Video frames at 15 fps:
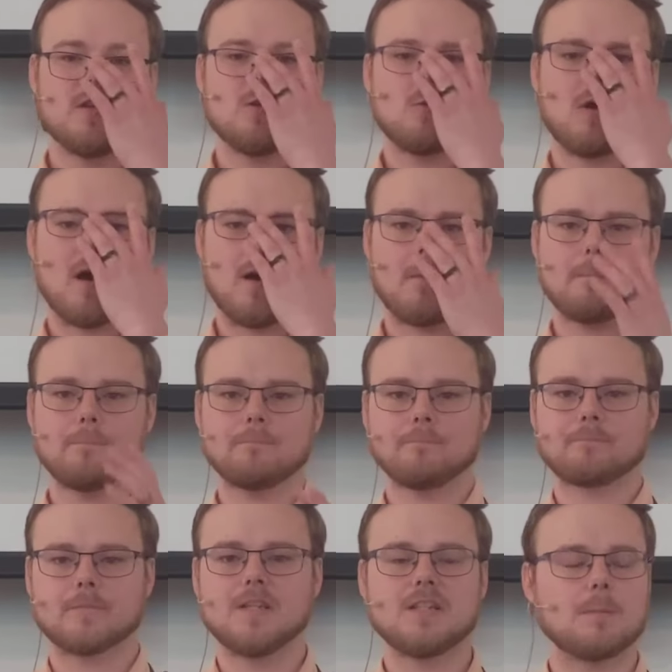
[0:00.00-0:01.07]
you
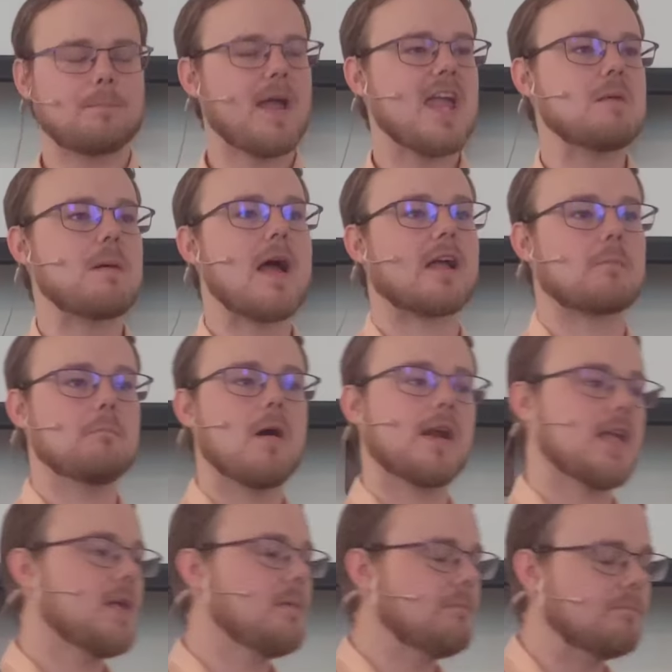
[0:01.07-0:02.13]
um, need to pay back
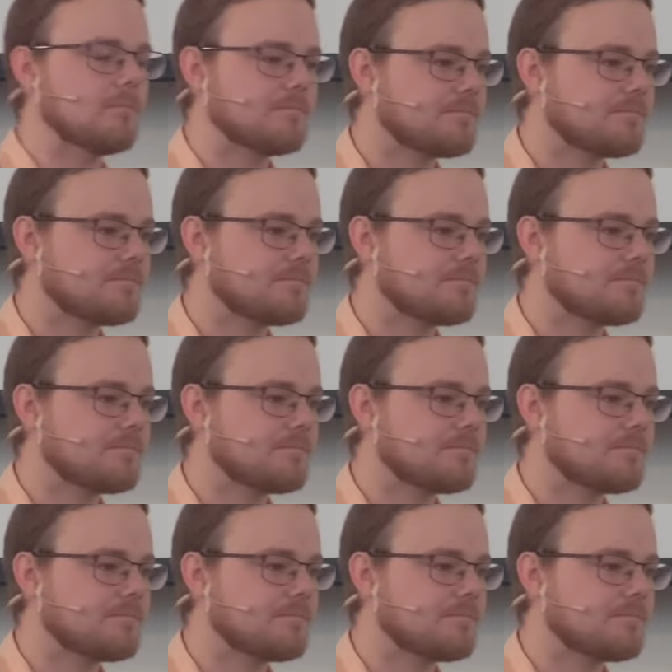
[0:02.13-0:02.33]
money.